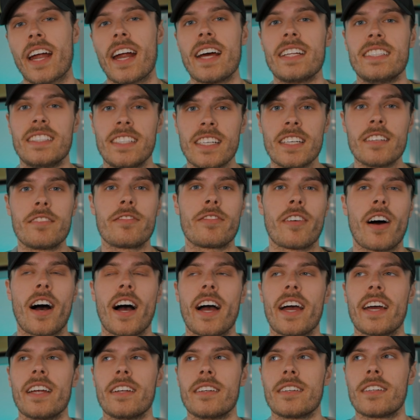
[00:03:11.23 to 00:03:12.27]
I did
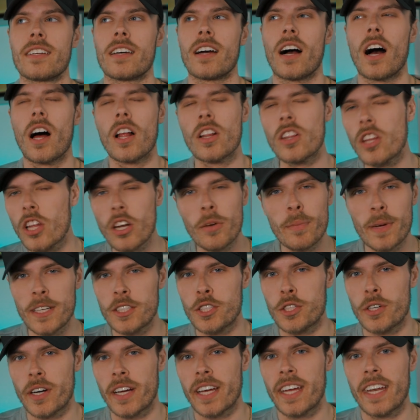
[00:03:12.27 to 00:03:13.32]
find a little bit
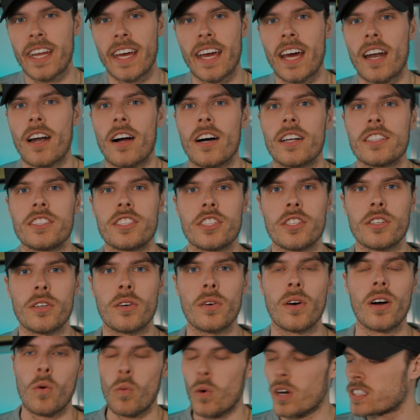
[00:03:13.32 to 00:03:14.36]
tricky to get
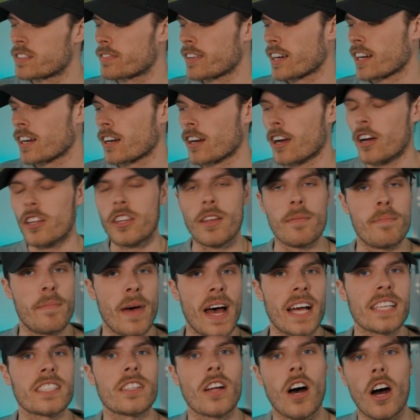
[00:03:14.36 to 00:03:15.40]
onto was figuring out the
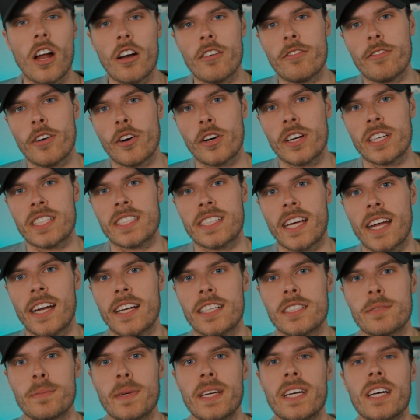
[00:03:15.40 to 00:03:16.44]
best autofocus
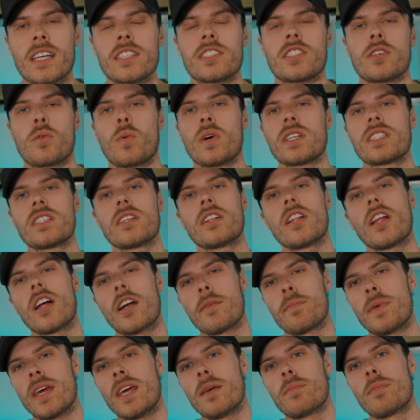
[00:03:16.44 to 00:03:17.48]
settings, because there wasn't a lot
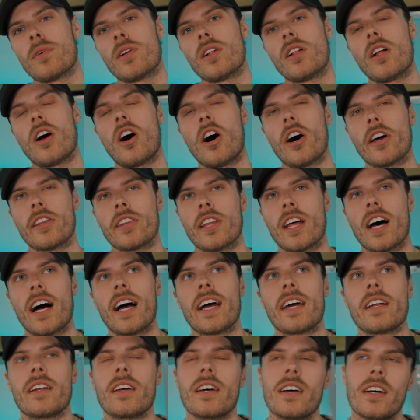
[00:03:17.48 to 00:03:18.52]
of people
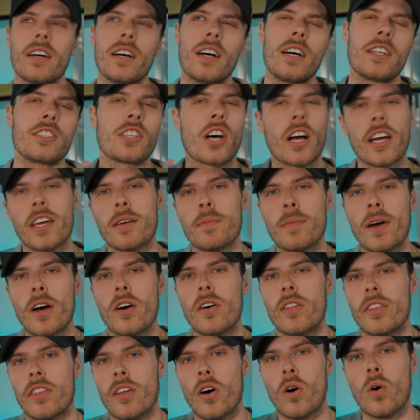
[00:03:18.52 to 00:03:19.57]
online talking
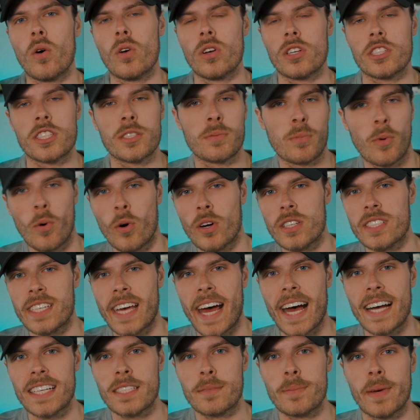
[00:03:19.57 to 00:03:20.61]
about the whole sports
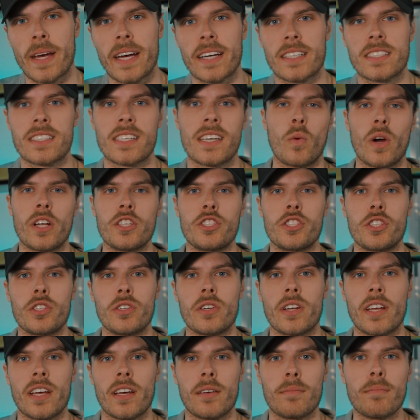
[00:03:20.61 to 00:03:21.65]
aspect when
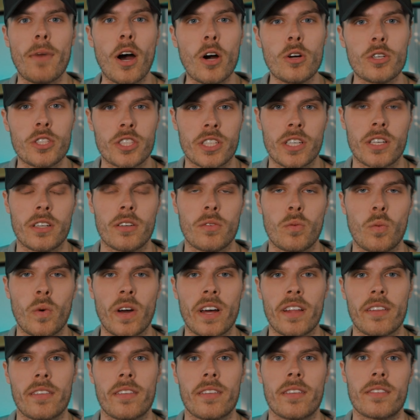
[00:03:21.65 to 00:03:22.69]
shooting motion
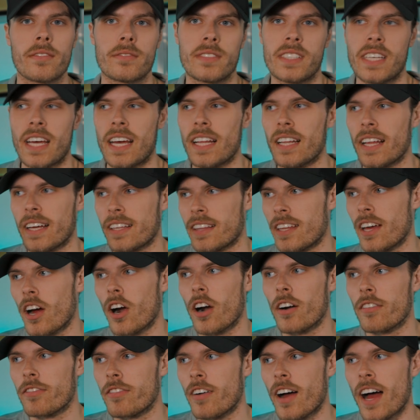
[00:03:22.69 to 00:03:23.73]
with, say, like the
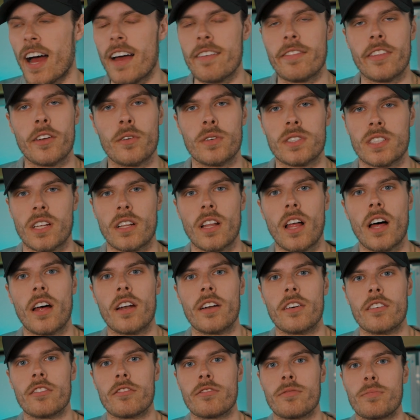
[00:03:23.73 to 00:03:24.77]
R5. There was a lot
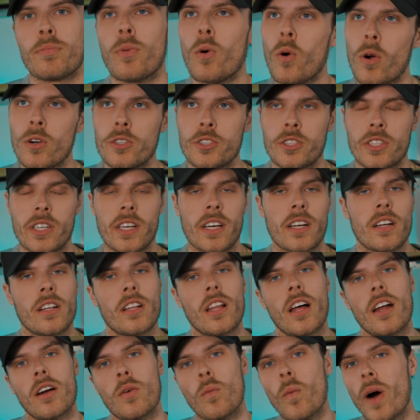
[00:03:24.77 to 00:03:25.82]
of portrait, a
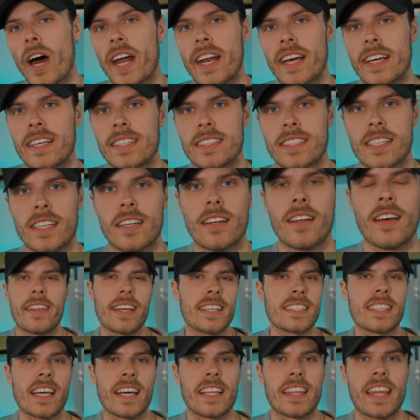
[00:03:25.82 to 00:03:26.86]
lot of weddings and
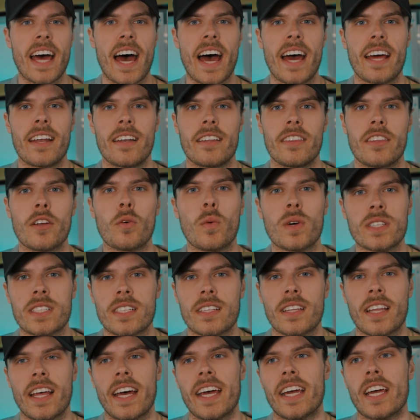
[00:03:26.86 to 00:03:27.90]
things like that. There
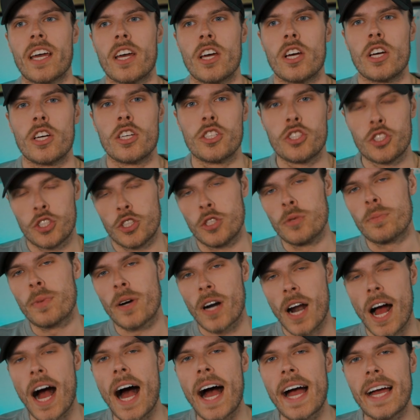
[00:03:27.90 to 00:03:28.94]
wasn't like super
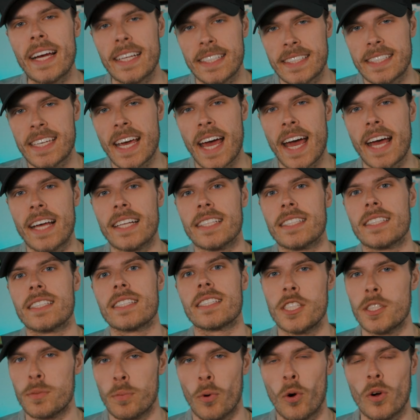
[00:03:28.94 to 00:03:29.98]
high intense
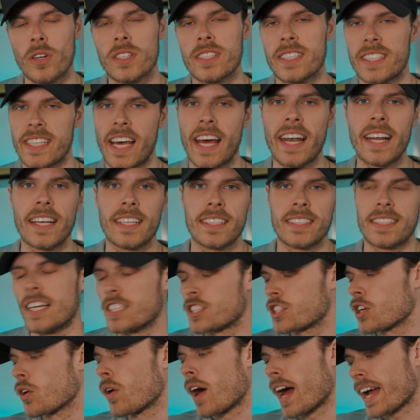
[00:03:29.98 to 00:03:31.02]
sports settings, and
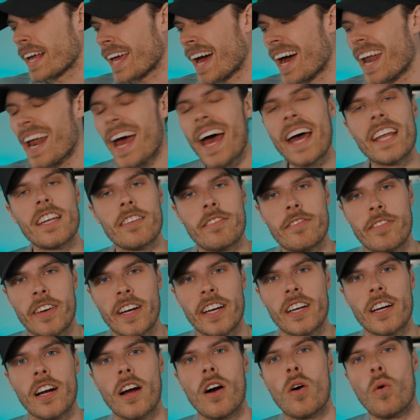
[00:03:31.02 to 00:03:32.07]
so I kind of had to
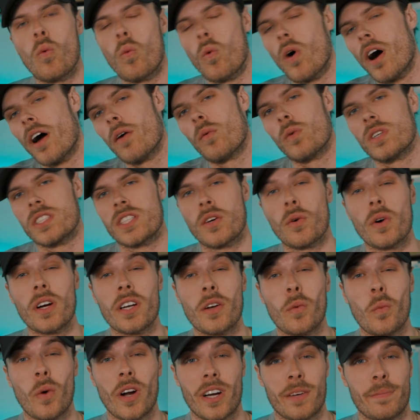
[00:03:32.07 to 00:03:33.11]
figure out what was going
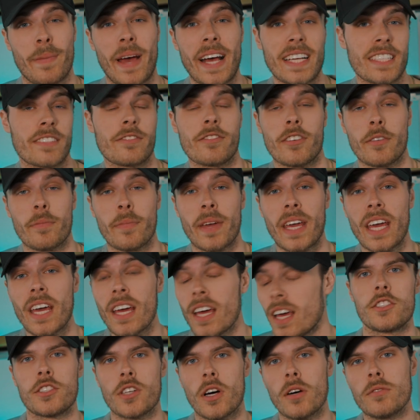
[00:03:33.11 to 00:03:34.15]
to work best for me.
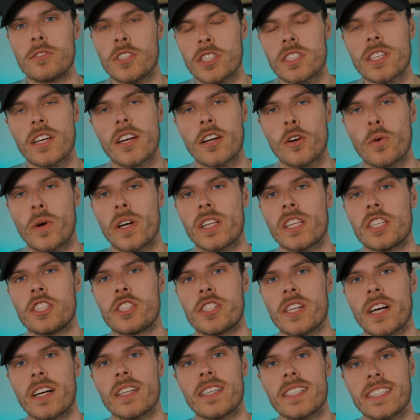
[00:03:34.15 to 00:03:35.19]
So I'm just going to quickly
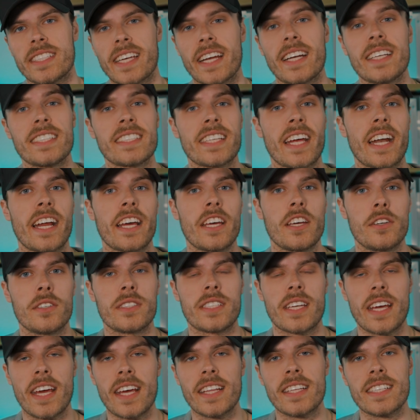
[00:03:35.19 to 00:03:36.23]
share the settings that I
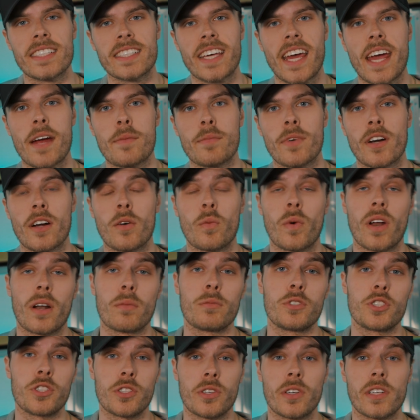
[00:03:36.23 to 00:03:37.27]
use in this camera when I'm
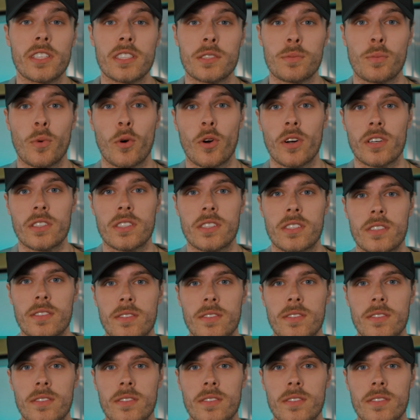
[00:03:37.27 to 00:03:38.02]
shooting sports.